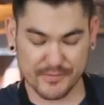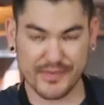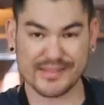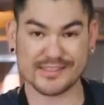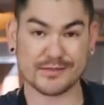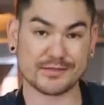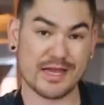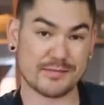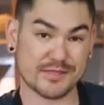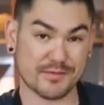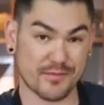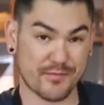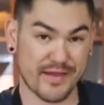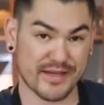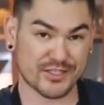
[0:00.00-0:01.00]
Sometimes I'm
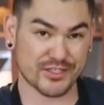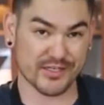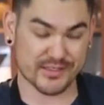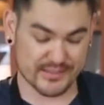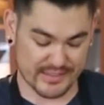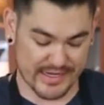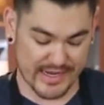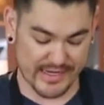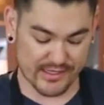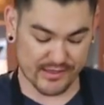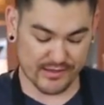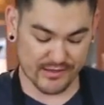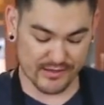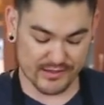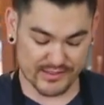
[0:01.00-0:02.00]
impatient
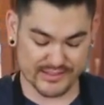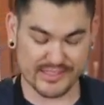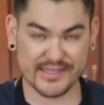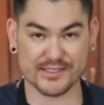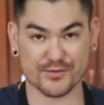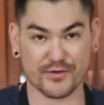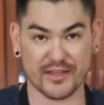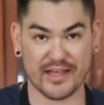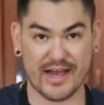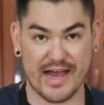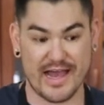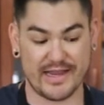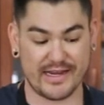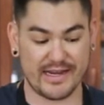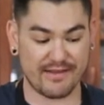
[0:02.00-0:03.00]
and the tea is really
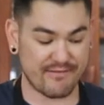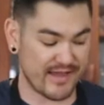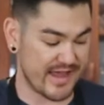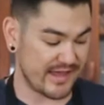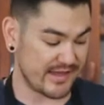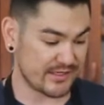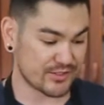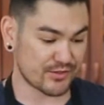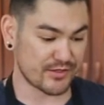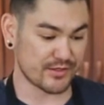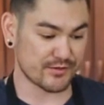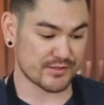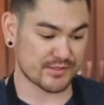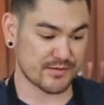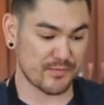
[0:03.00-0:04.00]
hot, and if I
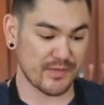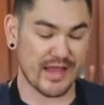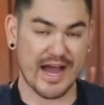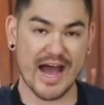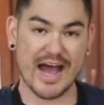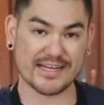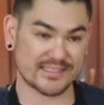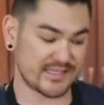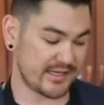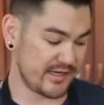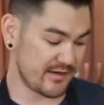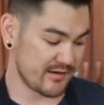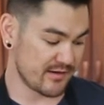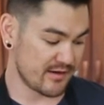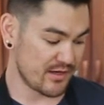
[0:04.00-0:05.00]
introduce hot
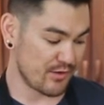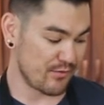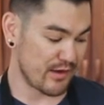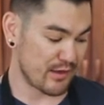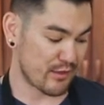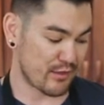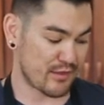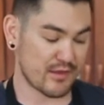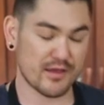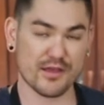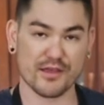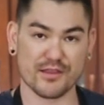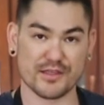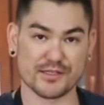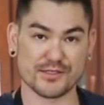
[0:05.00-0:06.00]
tea with
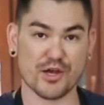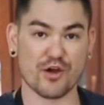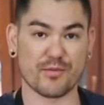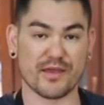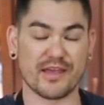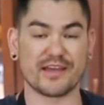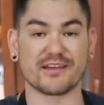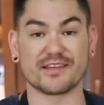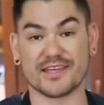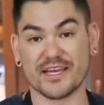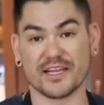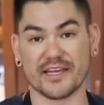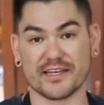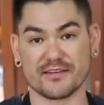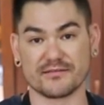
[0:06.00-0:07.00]
the SCOBY, it could
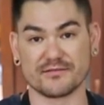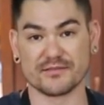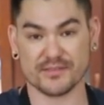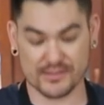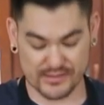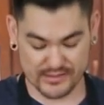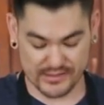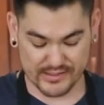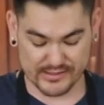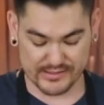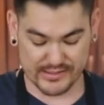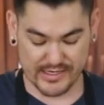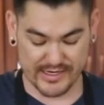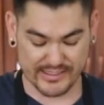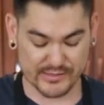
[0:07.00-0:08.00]
kill it.
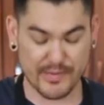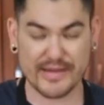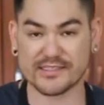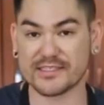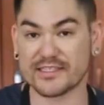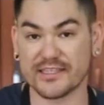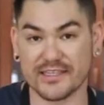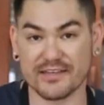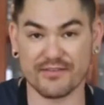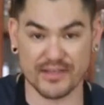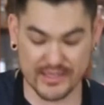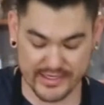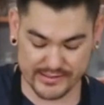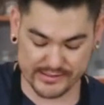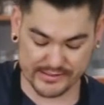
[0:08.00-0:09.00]
Because it's basically living
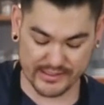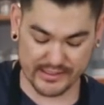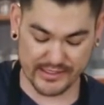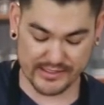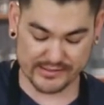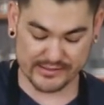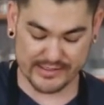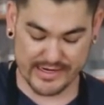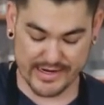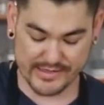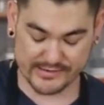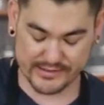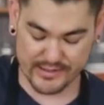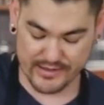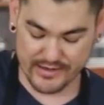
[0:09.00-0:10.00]
yeast, and yeast
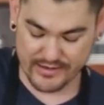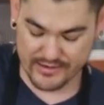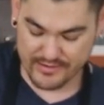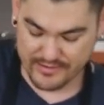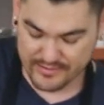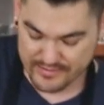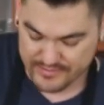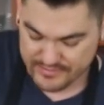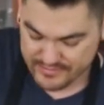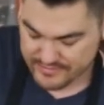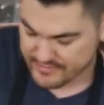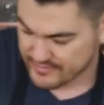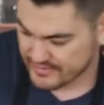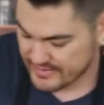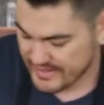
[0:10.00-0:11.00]
dies
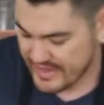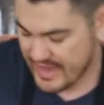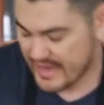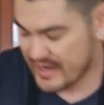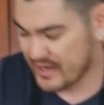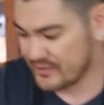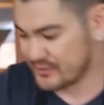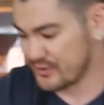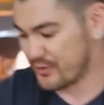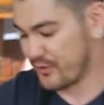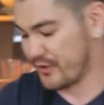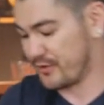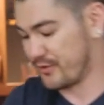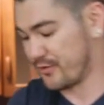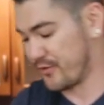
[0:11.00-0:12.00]
at
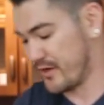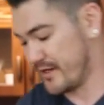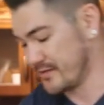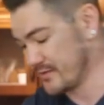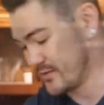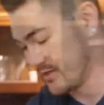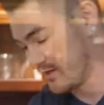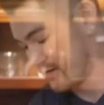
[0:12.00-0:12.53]
132 degrees.